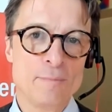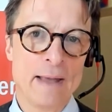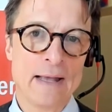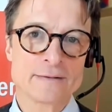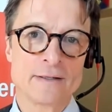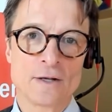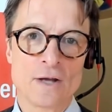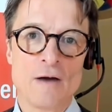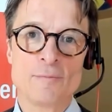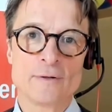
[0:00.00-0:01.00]
food banks and the
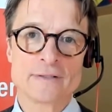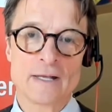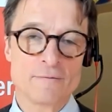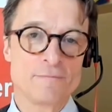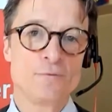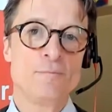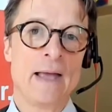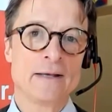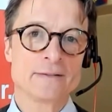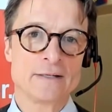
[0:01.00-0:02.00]
government is that food
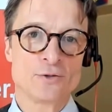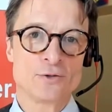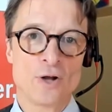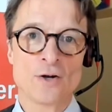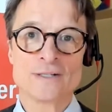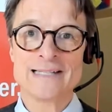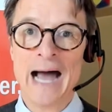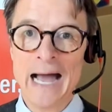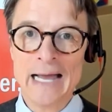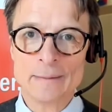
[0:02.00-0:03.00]
banks can turn on a
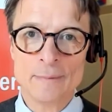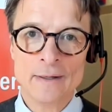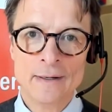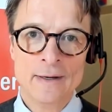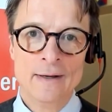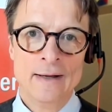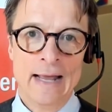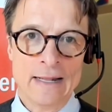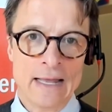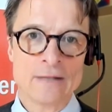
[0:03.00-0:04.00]
dime
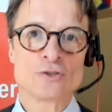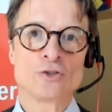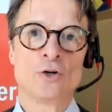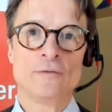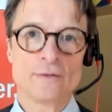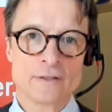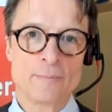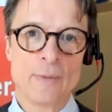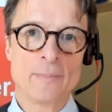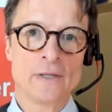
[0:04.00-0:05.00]
and, and service
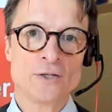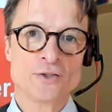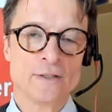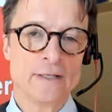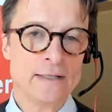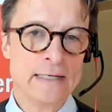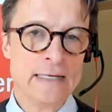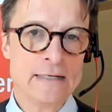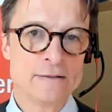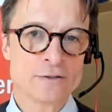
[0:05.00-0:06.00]
a population in
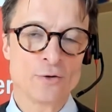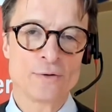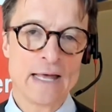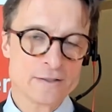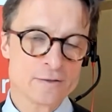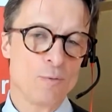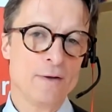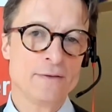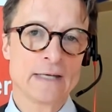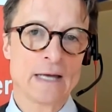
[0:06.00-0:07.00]
need. So that's
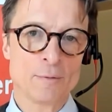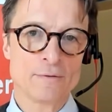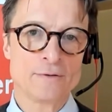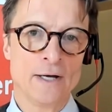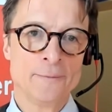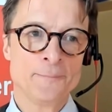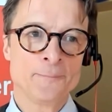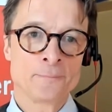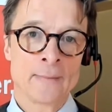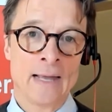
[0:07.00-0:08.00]
one thing I would have done.
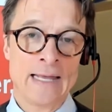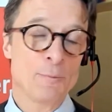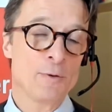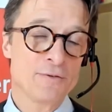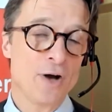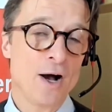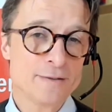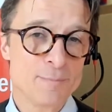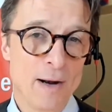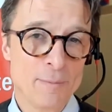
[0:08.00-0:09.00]
And it would have
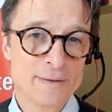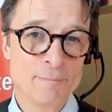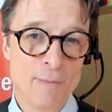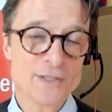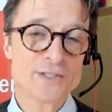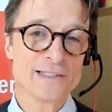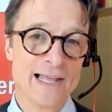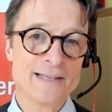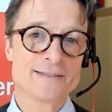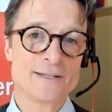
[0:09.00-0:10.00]
cost probably much
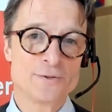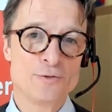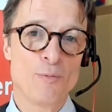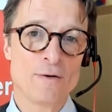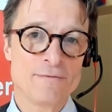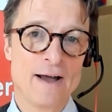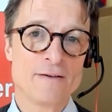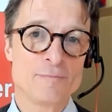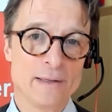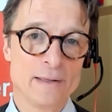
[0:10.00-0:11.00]
less than
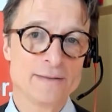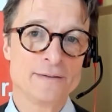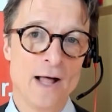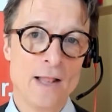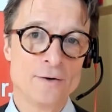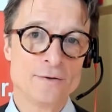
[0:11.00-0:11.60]
$2.5 billion.